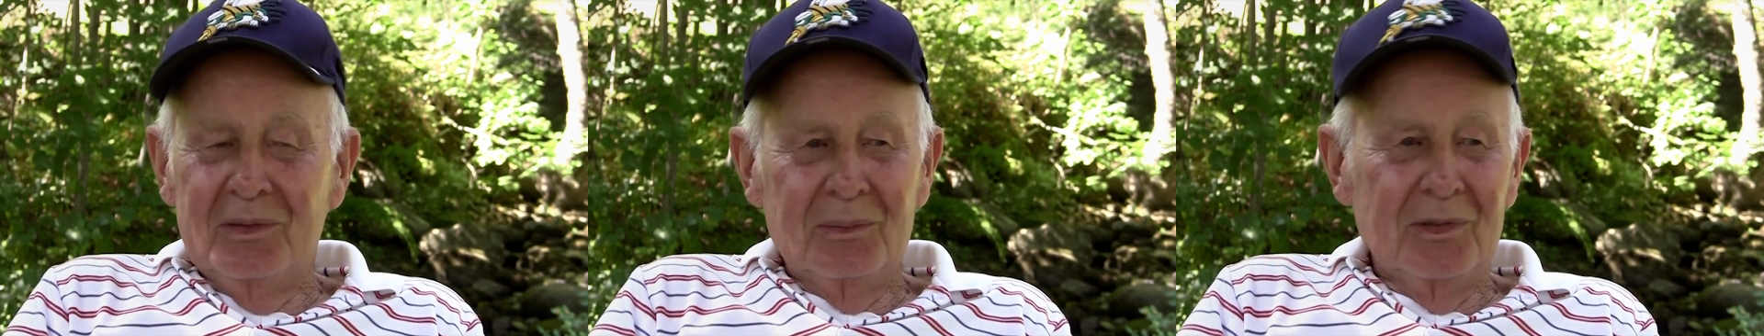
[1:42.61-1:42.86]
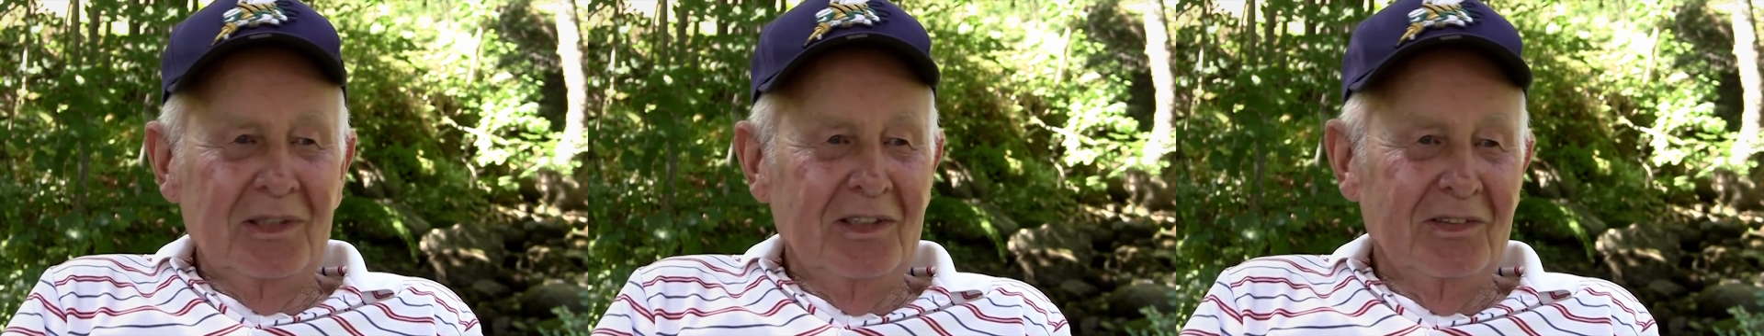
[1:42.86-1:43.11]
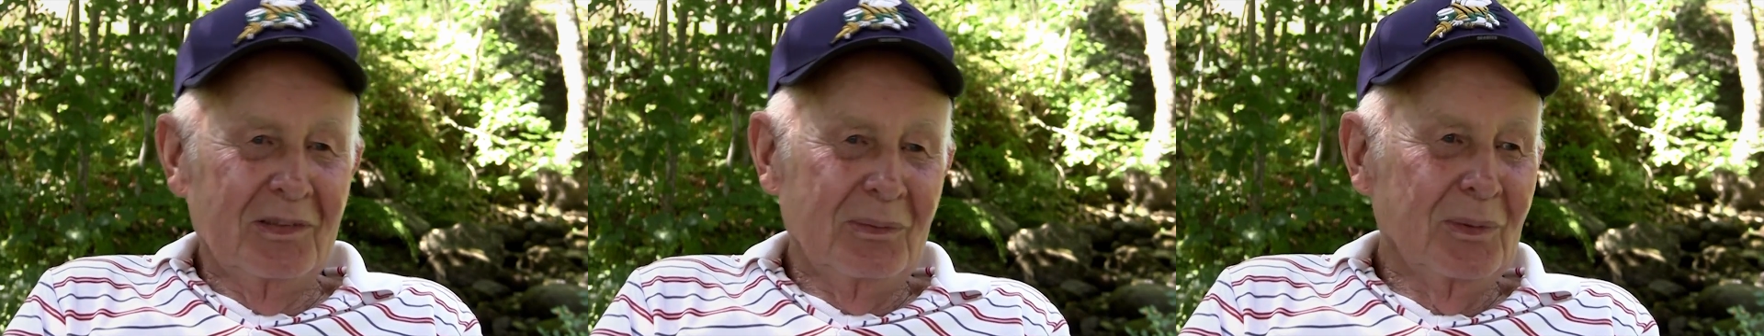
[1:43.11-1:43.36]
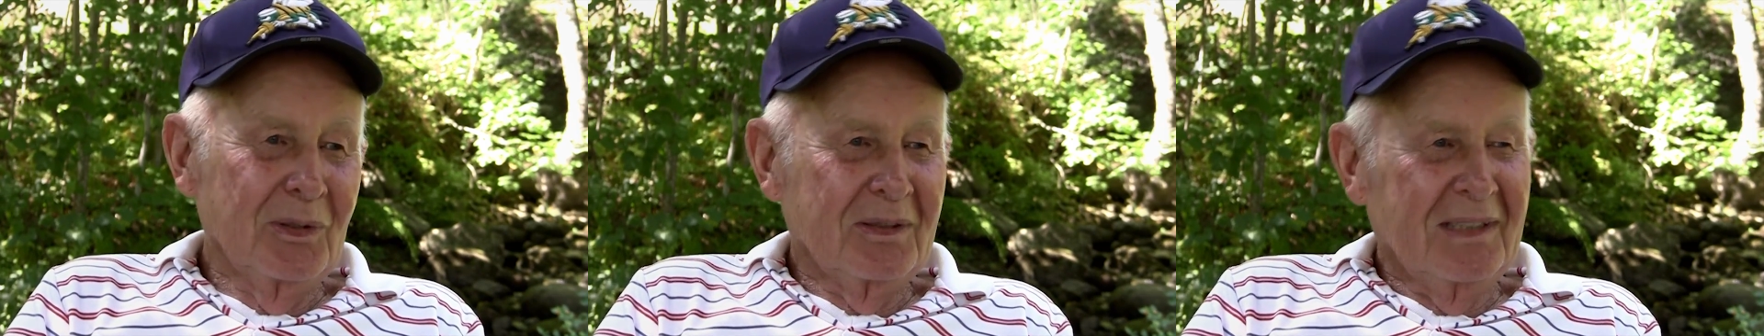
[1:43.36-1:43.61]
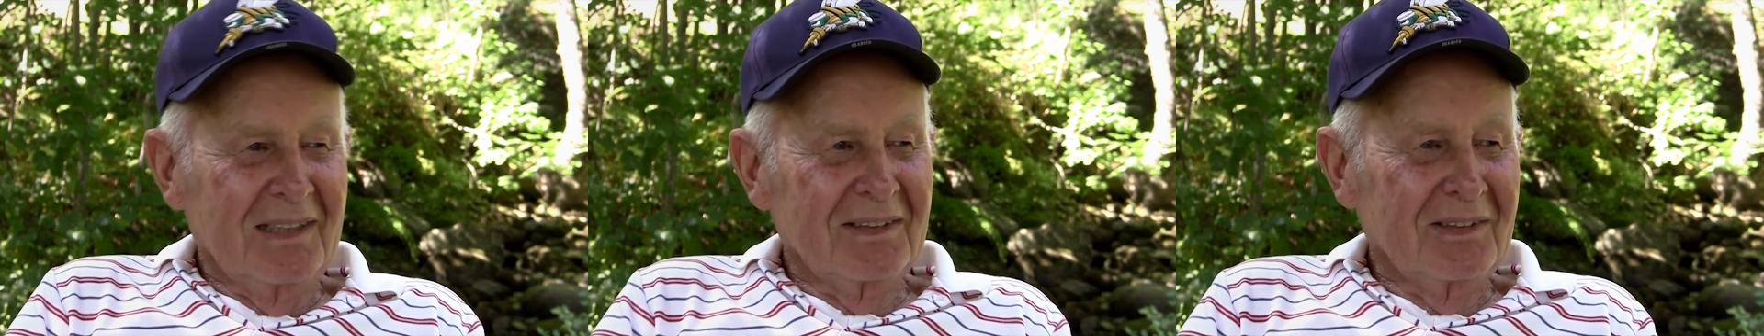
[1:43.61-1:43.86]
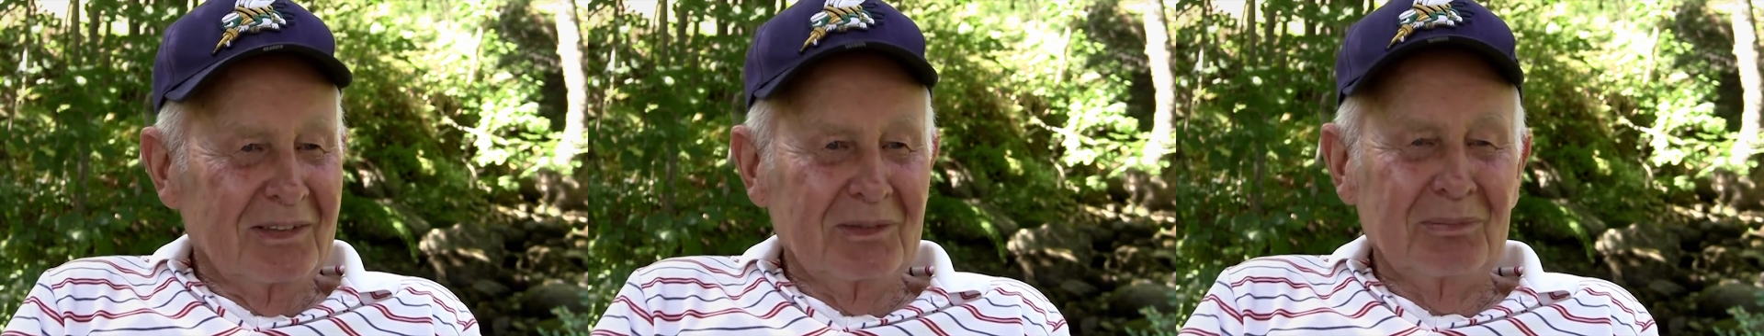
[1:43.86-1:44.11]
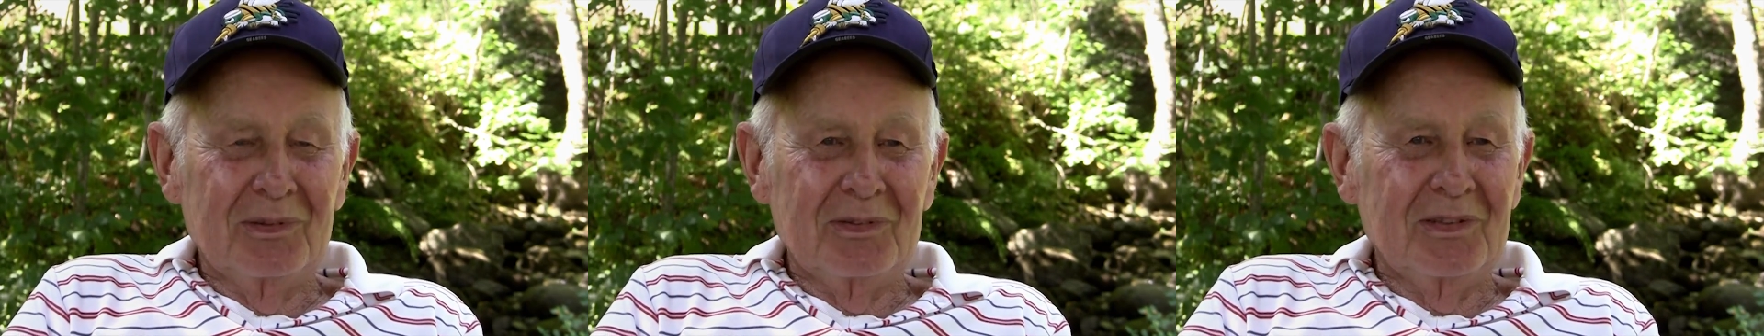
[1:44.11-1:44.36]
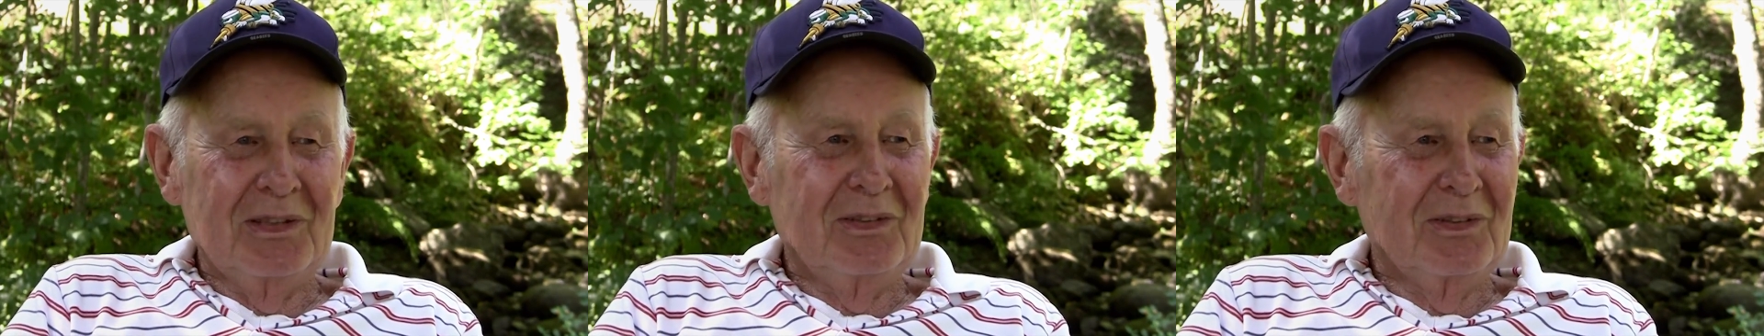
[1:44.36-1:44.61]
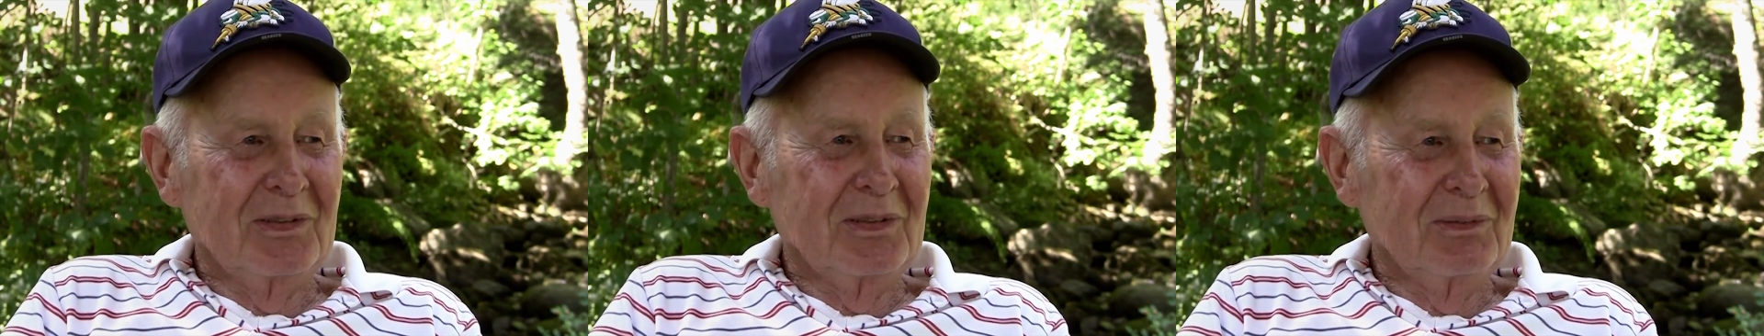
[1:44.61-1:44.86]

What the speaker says: and the Marines had worked out this procedure